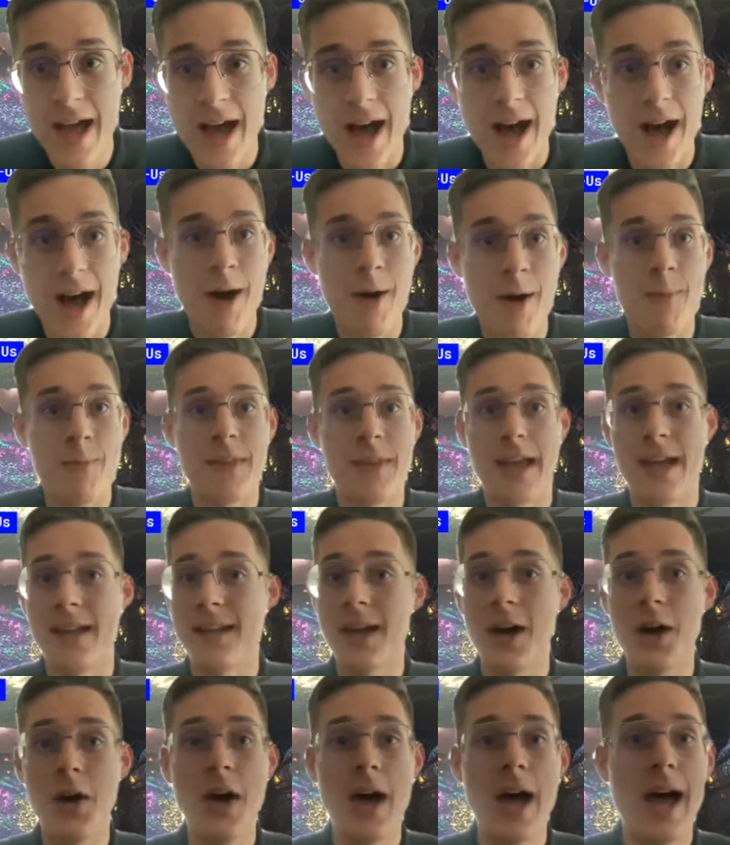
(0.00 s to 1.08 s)
And
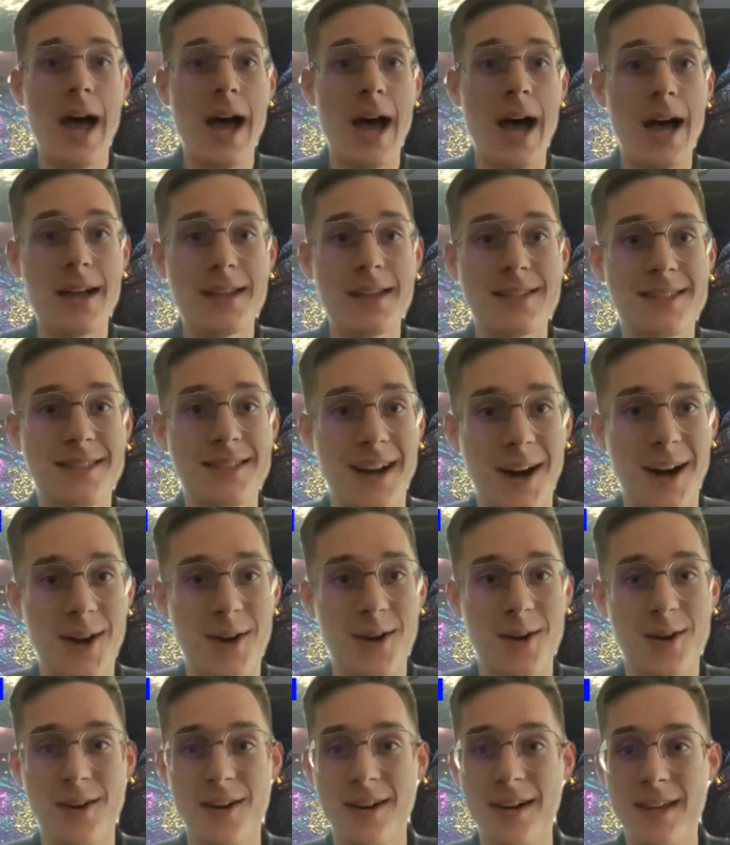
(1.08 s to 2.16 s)
now, as
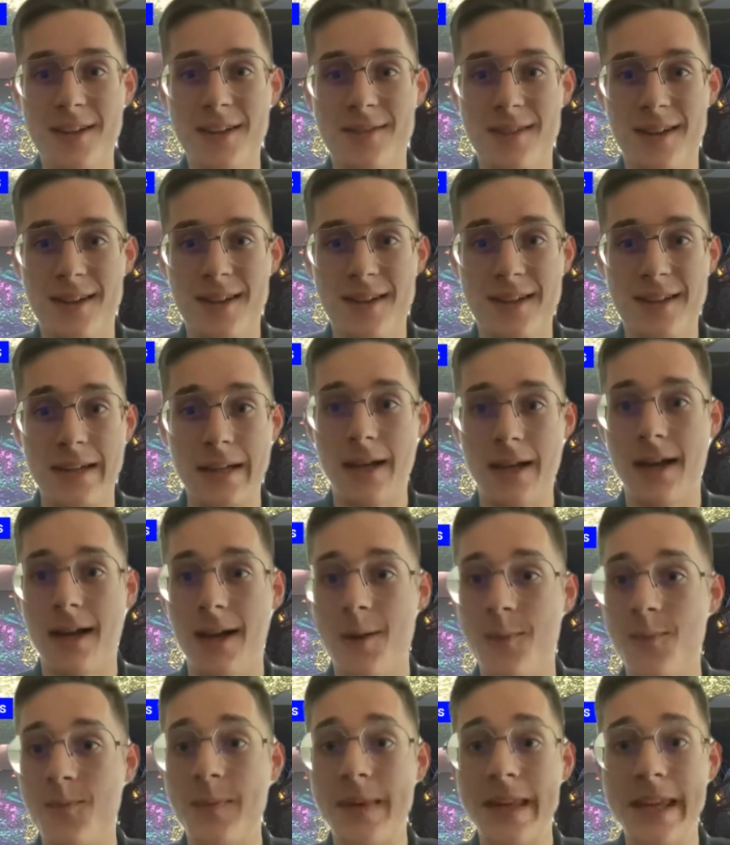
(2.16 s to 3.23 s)
our event
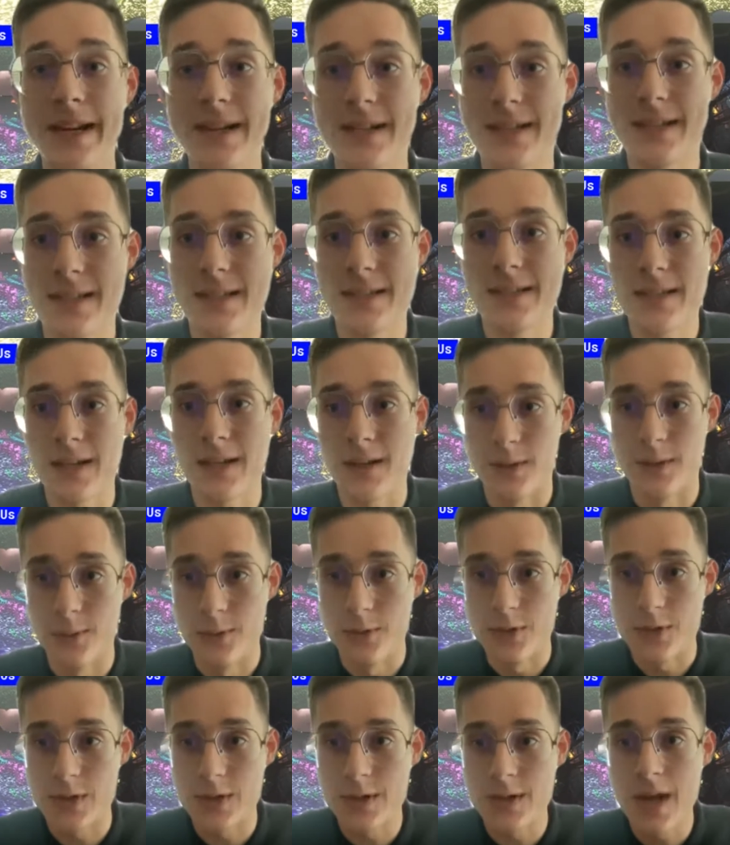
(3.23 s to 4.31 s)
nears its
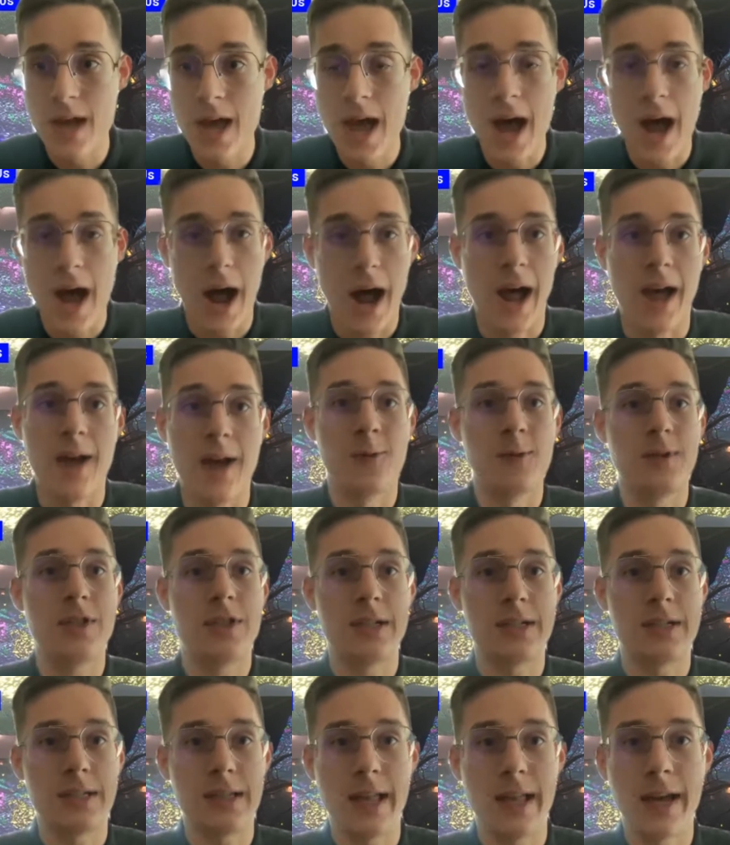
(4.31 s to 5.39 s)
conclusion, I would
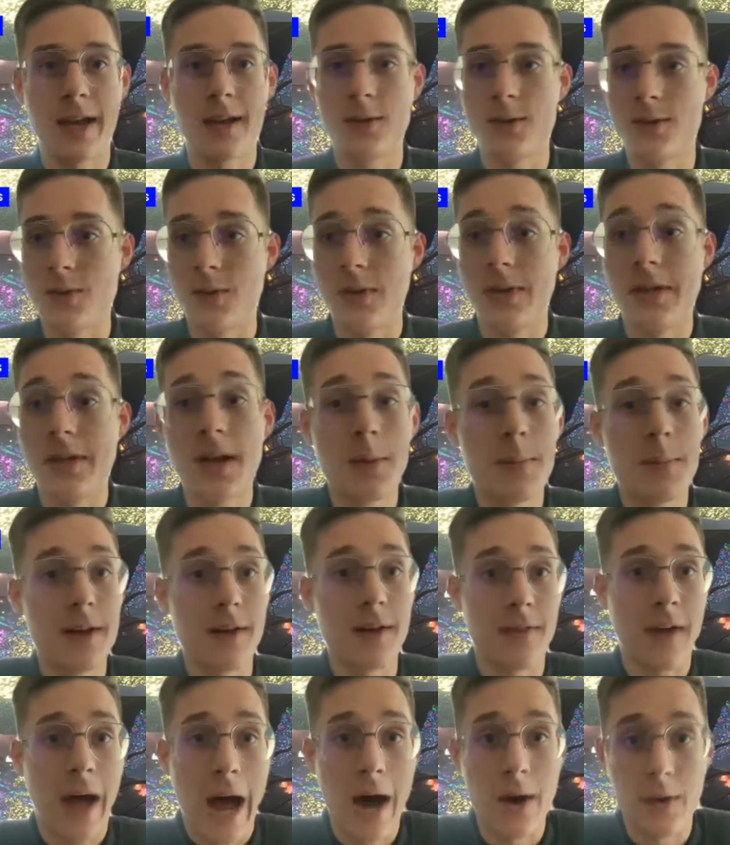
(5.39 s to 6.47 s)
just like to do a little bit of
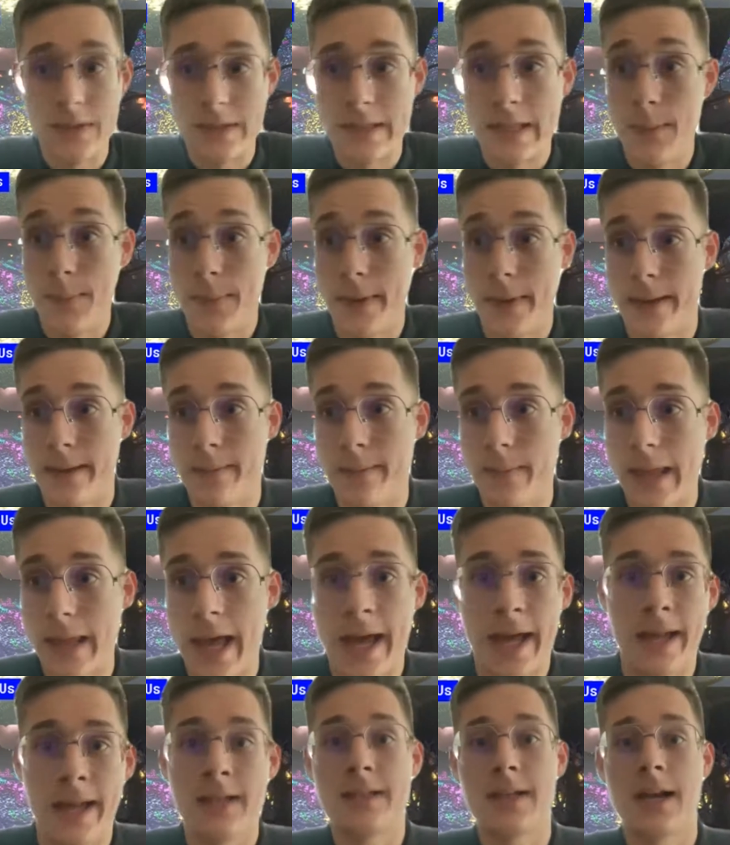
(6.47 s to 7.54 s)
housekeeping
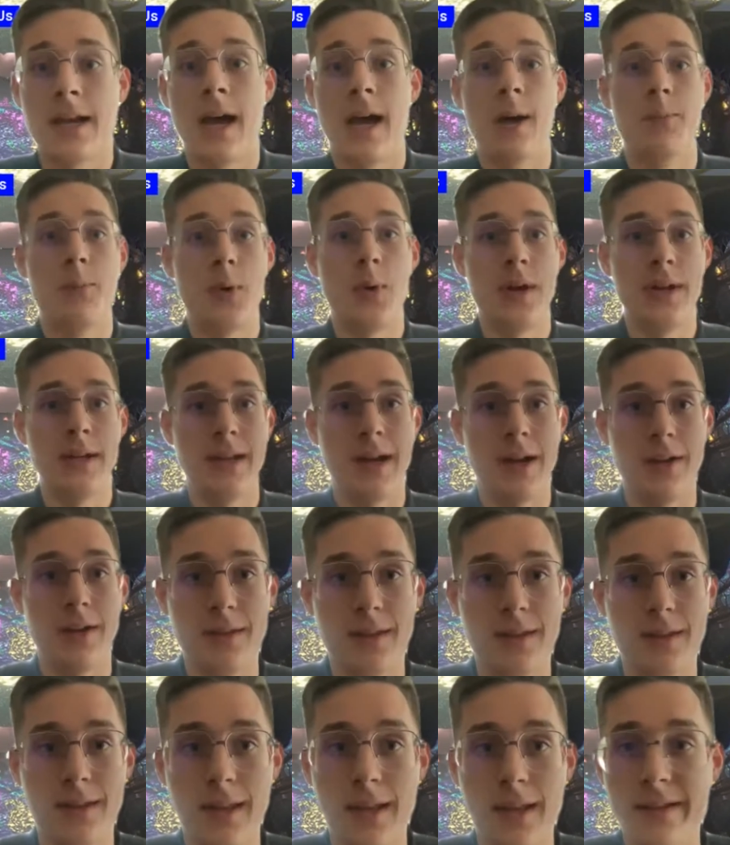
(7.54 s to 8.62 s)
and point out
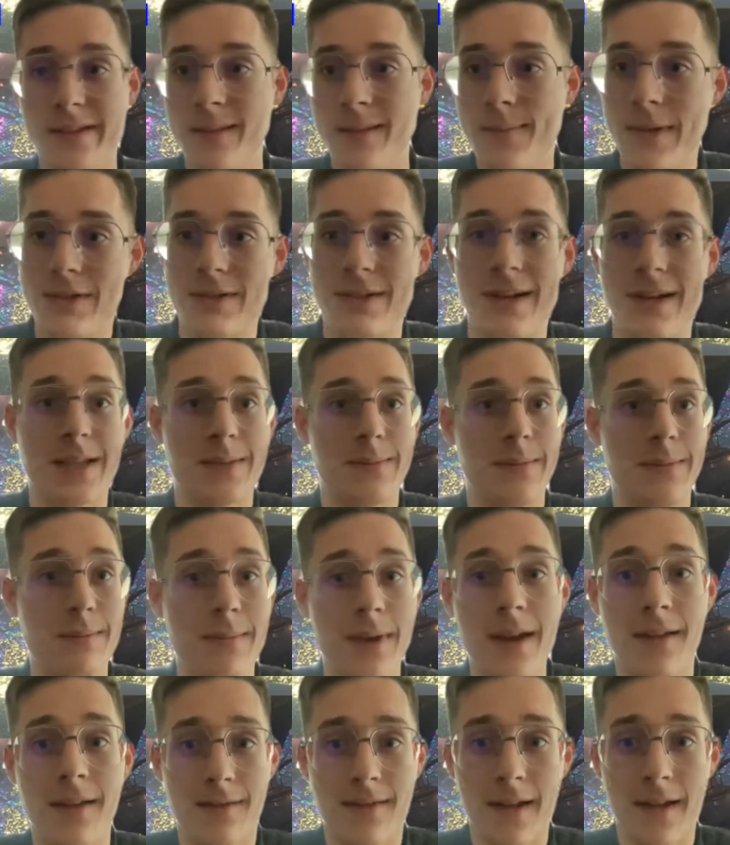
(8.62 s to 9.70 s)
that the exhibition has been
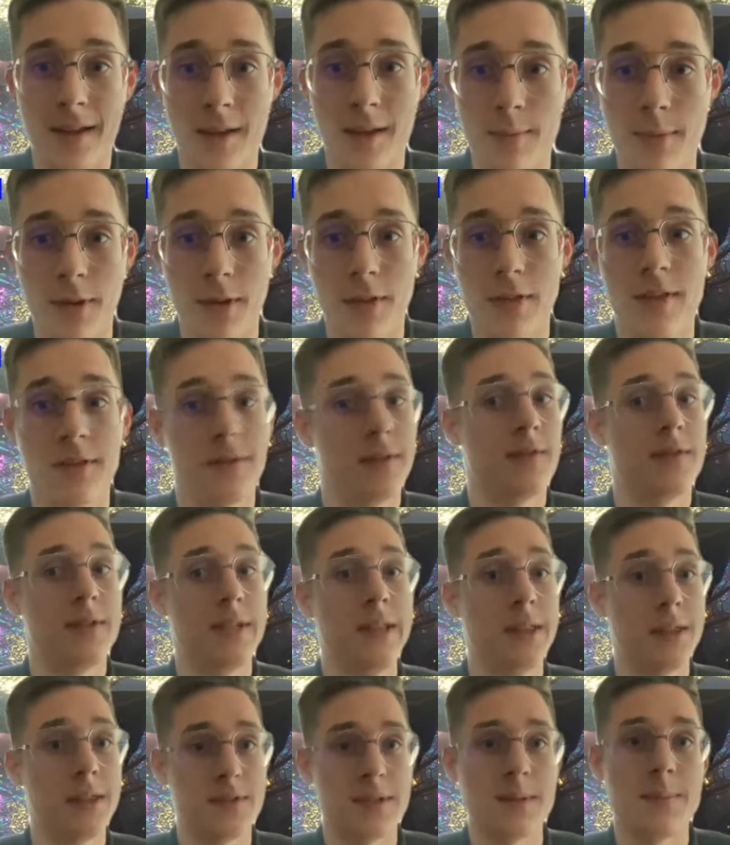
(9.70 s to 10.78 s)
made available on the
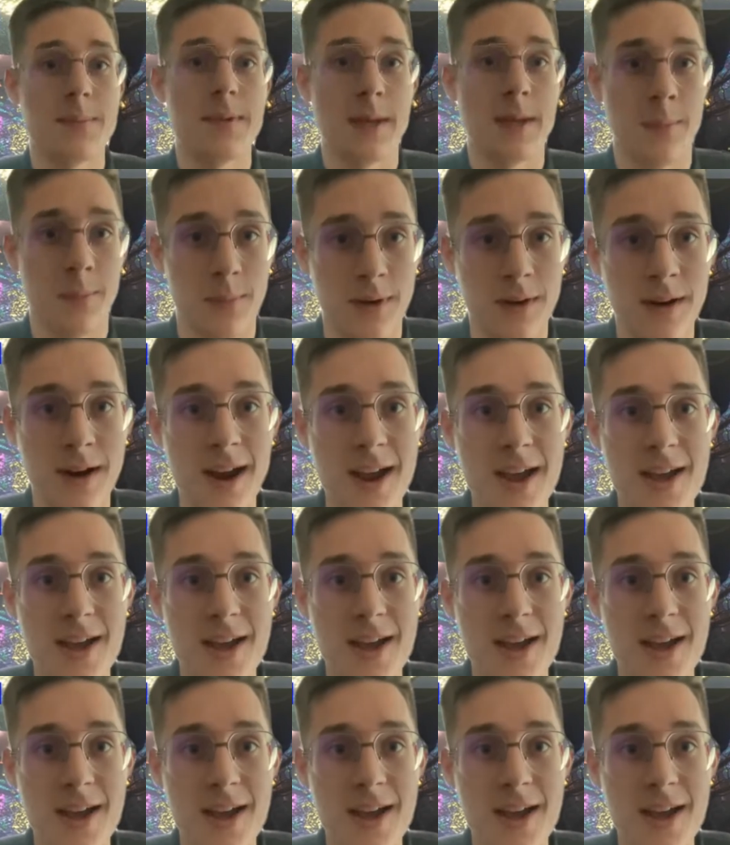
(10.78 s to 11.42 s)
15th of September.